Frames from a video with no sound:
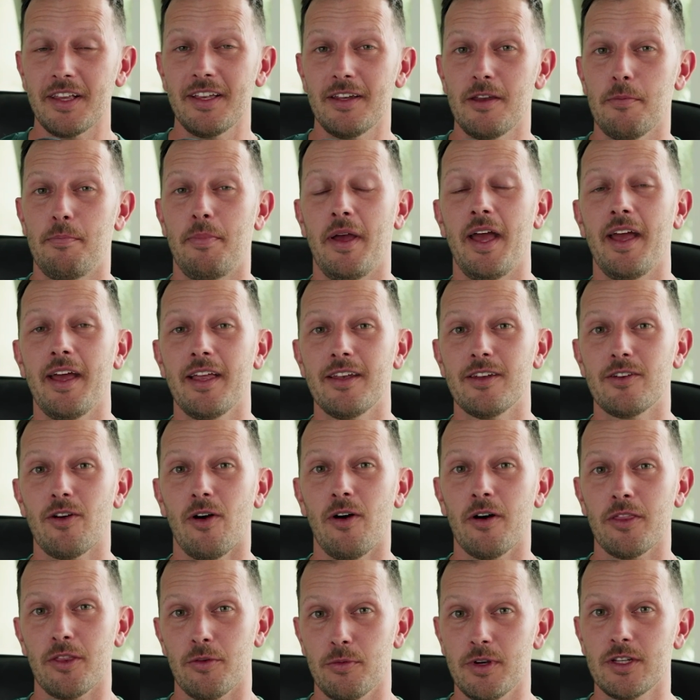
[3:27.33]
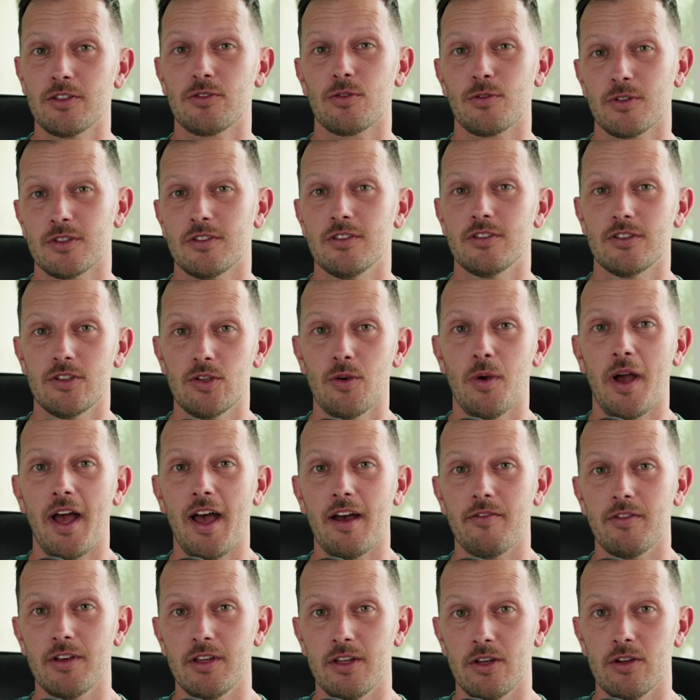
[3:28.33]
depend on the resources you
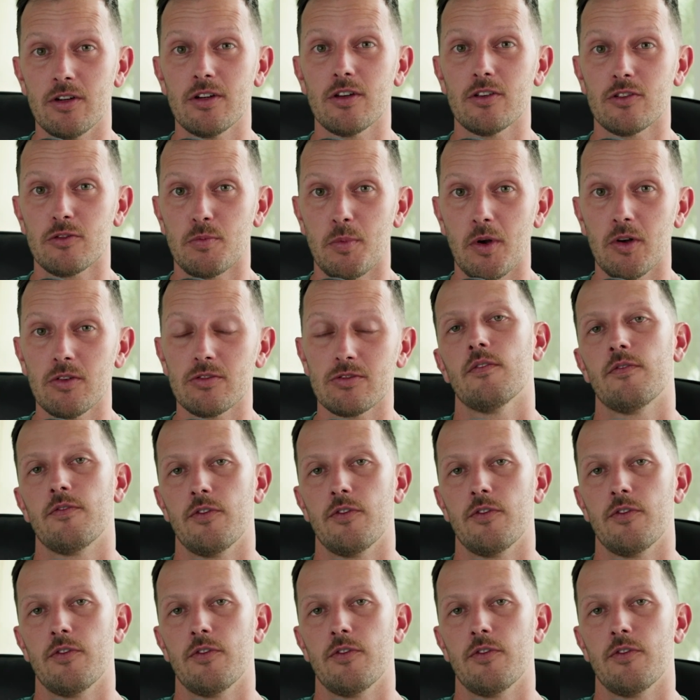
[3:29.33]
have at your disposal.